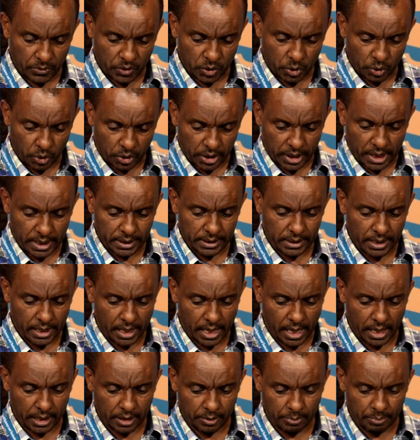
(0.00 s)
journals
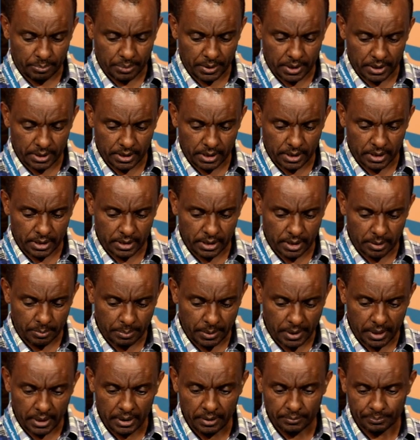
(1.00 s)
like
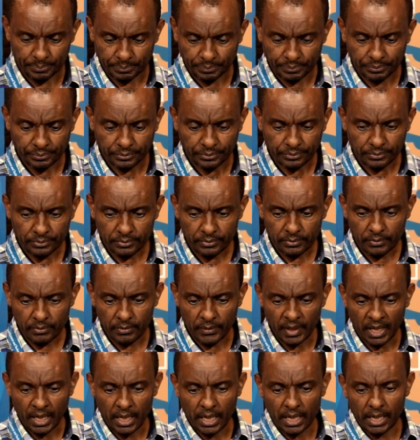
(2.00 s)
PCCP,
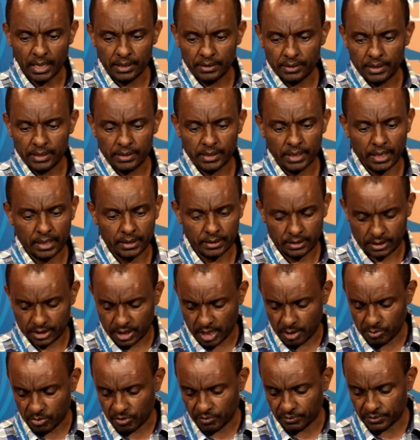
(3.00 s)
and these are
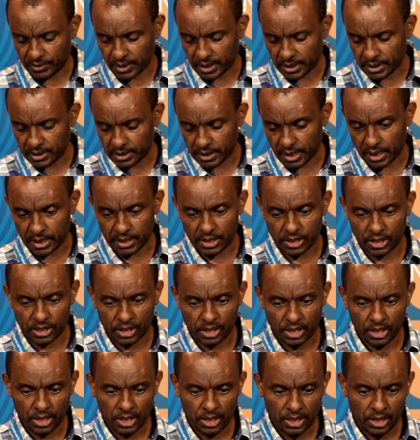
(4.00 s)
some of the results
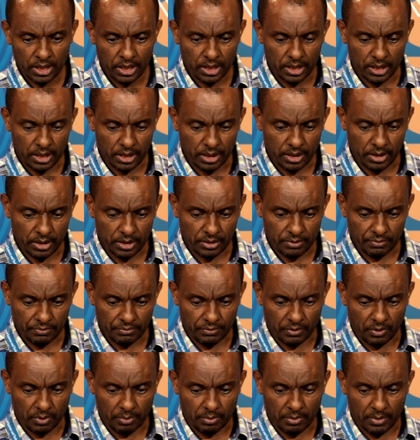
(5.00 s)

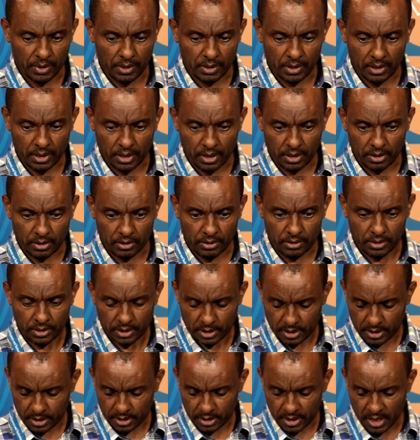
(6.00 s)
from our.
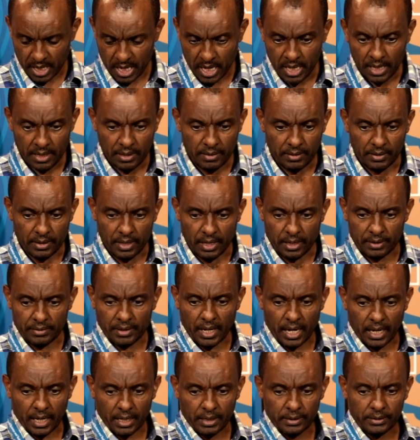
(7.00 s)

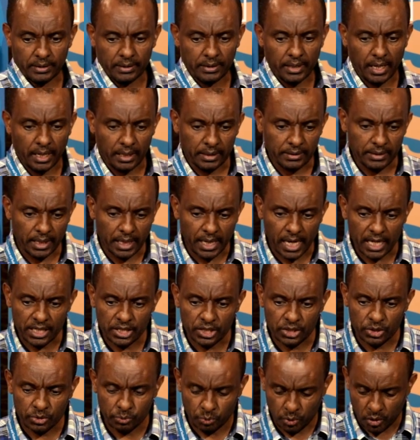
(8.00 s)
The
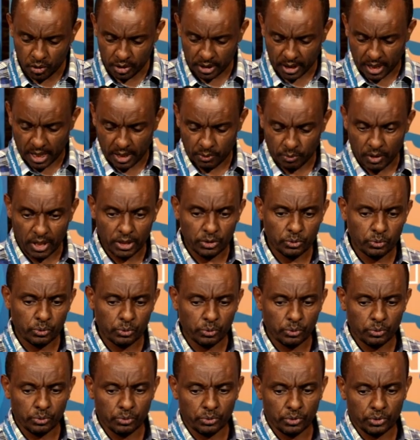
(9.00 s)
last work I want
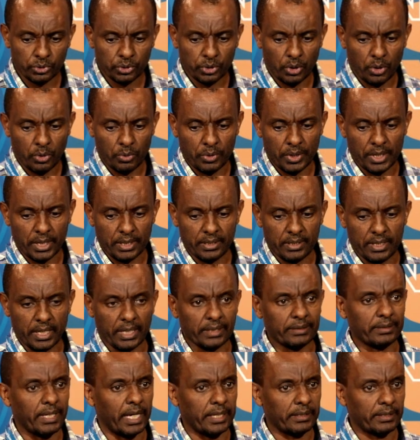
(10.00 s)
to show is
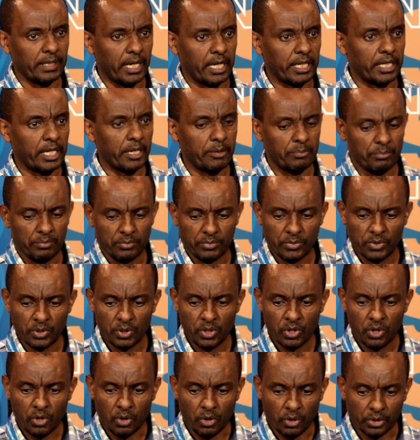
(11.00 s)
the titanium
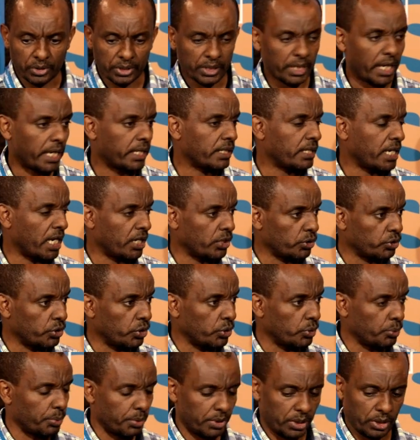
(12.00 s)
oxide
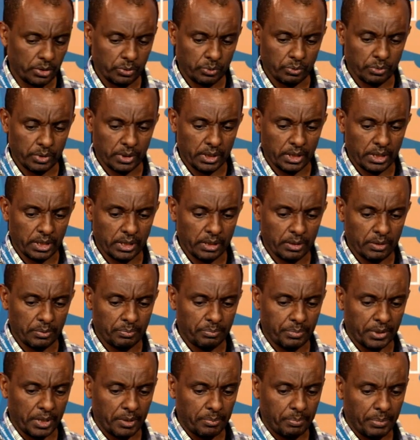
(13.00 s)
nanotubes. We
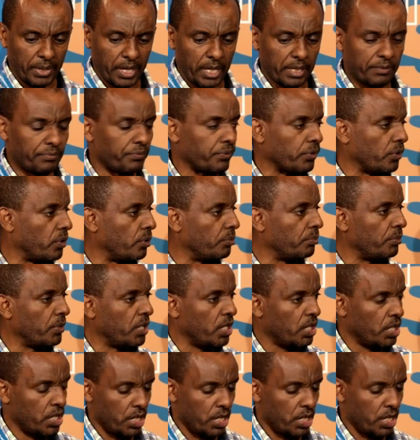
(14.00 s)
prepared from